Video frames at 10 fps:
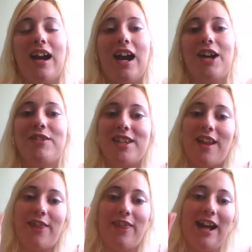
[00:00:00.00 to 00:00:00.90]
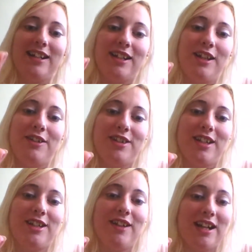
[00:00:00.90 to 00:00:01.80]
I was that close
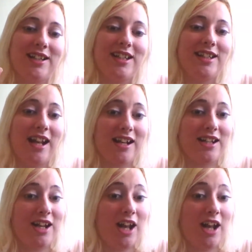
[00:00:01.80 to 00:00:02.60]
to actually standing